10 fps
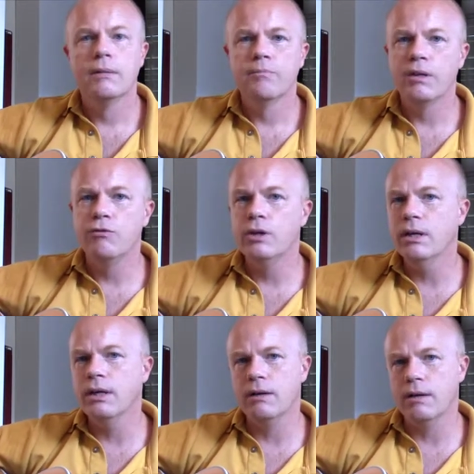If you can
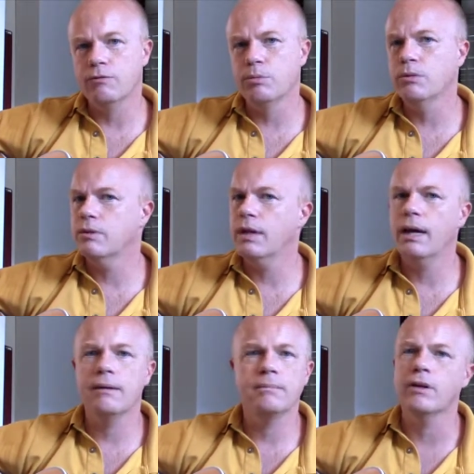get comfortable with
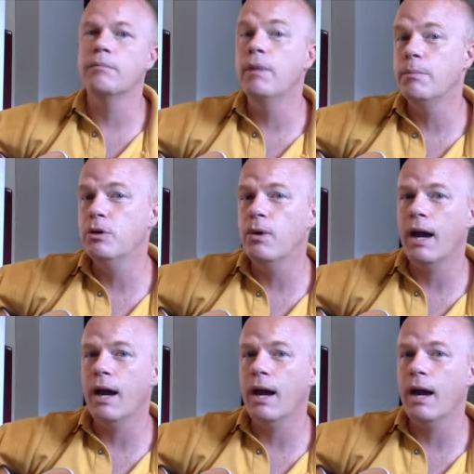that, maybe you